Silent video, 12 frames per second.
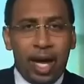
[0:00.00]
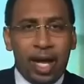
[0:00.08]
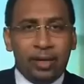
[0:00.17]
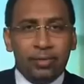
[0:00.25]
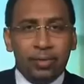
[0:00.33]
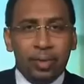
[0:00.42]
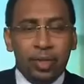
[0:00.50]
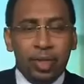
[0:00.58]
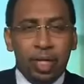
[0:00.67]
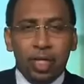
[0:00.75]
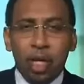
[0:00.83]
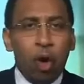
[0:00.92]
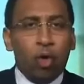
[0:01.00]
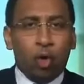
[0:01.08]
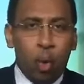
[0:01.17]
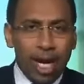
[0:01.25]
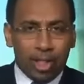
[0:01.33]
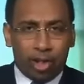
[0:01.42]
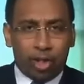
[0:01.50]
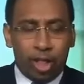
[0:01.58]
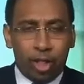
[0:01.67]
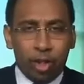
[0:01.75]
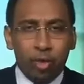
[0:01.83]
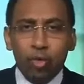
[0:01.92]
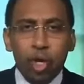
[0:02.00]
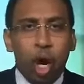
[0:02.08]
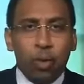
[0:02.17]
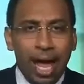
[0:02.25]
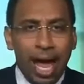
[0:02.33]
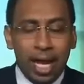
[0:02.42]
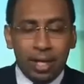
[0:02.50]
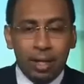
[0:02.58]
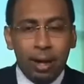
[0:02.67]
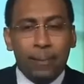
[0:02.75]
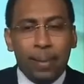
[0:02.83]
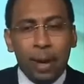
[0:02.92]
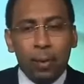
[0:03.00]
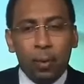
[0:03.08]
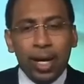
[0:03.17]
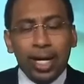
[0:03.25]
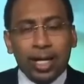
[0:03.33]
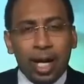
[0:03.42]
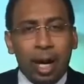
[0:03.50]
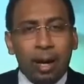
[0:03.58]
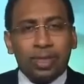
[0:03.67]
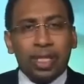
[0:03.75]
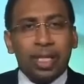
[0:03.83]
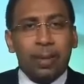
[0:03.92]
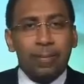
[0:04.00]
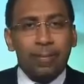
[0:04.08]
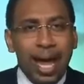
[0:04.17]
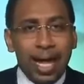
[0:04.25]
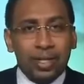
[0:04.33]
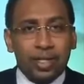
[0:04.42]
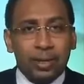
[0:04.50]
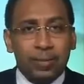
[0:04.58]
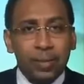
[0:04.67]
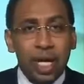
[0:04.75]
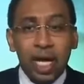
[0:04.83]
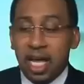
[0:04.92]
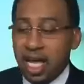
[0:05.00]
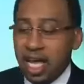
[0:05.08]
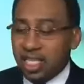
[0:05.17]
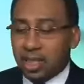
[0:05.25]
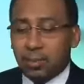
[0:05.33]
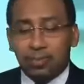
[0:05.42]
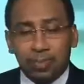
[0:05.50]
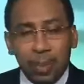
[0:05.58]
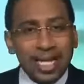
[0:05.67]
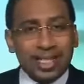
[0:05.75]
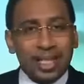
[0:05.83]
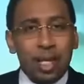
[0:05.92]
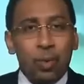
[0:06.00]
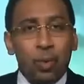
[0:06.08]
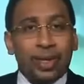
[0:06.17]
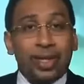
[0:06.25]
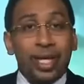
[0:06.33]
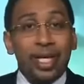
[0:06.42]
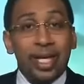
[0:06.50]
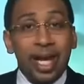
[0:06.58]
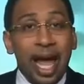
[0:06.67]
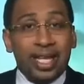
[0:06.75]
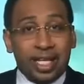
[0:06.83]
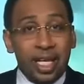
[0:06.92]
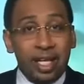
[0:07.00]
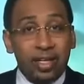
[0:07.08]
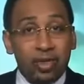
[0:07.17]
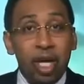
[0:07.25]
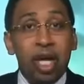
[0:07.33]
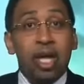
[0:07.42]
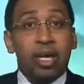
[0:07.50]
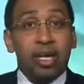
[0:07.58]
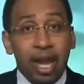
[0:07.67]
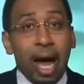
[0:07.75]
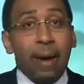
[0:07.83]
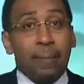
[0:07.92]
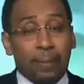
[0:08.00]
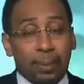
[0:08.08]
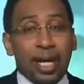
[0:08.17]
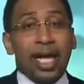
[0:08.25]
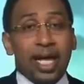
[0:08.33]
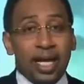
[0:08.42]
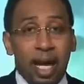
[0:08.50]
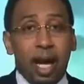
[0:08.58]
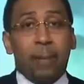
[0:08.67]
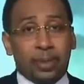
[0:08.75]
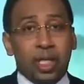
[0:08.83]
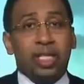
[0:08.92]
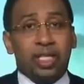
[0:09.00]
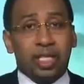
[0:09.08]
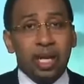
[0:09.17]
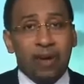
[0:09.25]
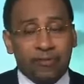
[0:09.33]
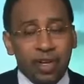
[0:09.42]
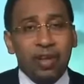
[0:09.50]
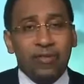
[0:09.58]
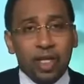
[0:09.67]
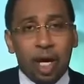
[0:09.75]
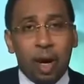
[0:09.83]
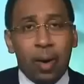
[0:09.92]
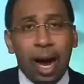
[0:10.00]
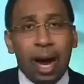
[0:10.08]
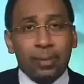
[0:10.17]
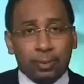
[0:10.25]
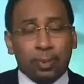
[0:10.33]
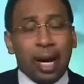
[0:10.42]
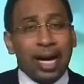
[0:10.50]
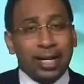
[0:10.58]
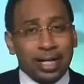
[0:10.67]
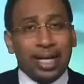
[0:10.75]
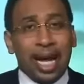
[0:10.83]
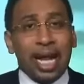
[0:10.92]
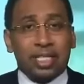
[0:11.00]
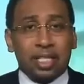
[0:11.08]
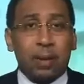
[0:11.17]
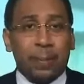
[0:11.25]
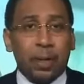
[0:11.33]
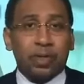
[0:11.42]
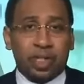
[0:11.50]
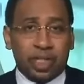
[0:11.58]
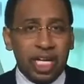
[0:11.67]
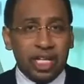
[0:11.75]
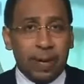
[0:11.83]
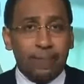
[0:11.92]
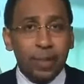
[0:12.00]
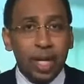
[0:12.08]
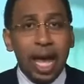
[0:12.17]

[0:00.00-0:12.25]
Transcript: fan. No question. You know that. But when it comes to the Mets, especially with the Yankees not playing up to snuff, even though I was proud that they got to the postseason.